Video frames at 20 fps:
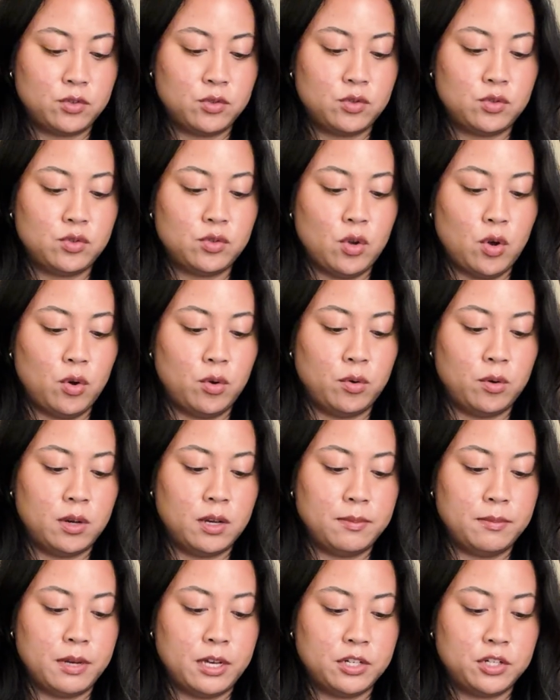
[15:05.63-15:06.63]
so
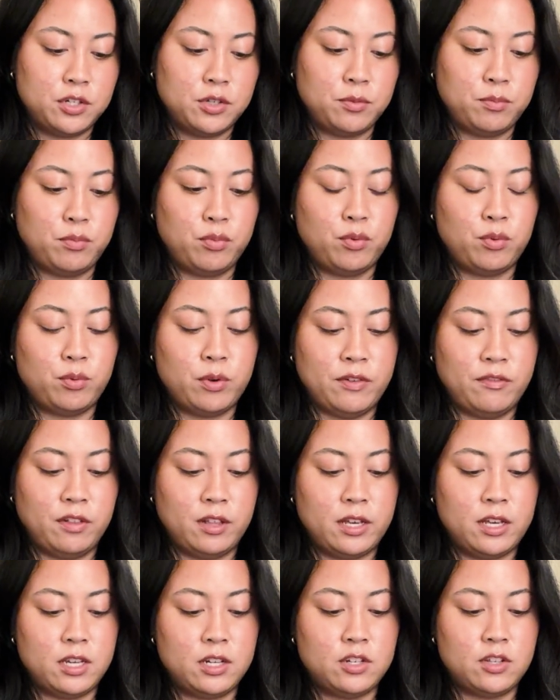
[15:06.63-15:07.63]
much
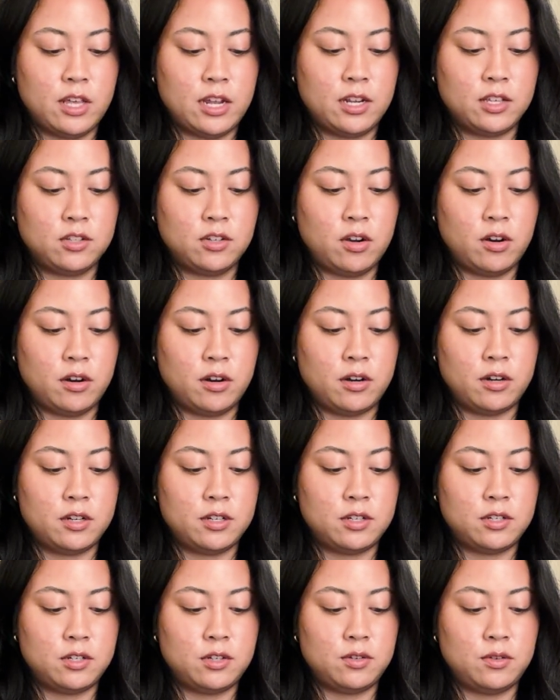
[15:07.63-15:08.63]
privilege that it's hard
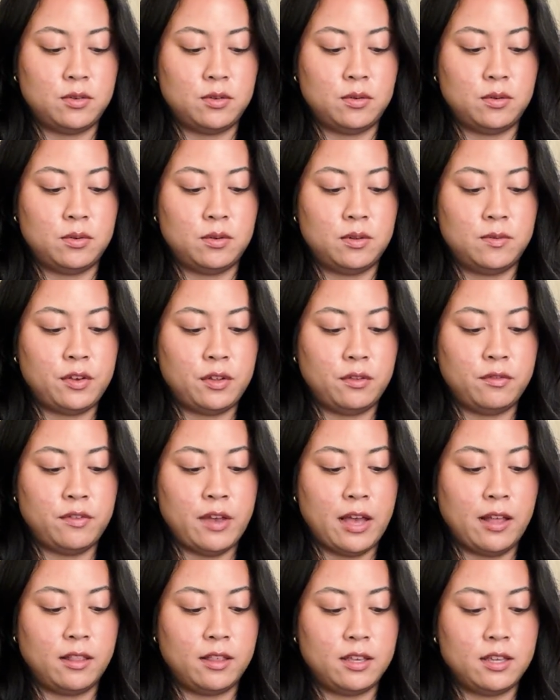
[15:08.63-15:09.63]
to feel
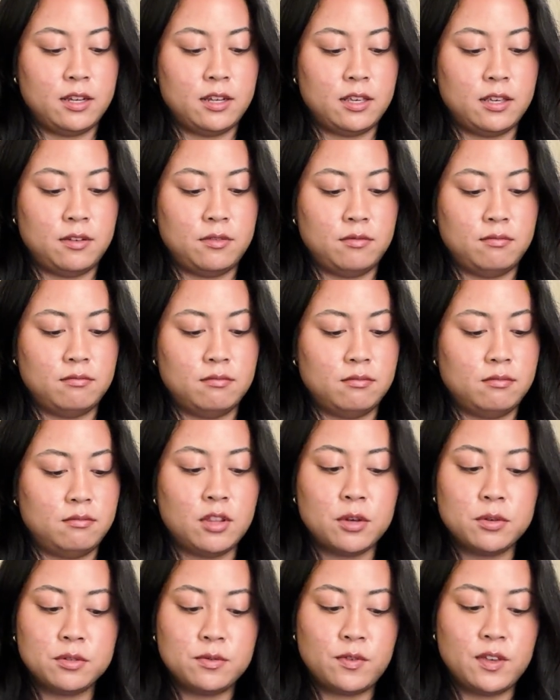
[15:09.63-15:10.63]
valid in
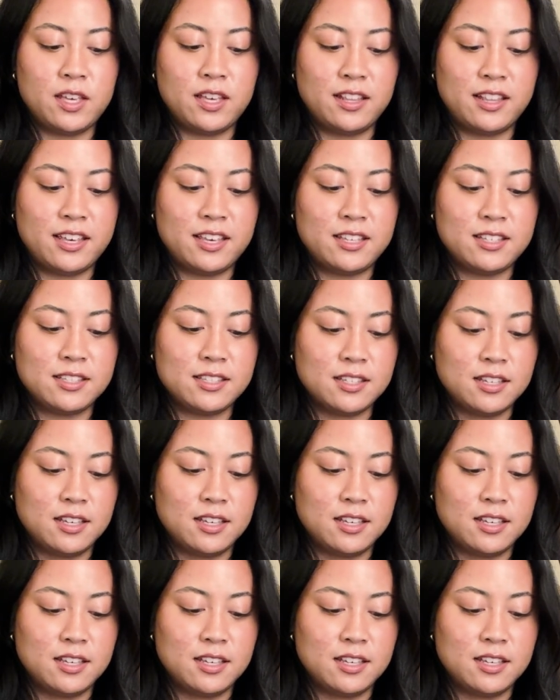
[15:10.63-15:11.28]
those feelings.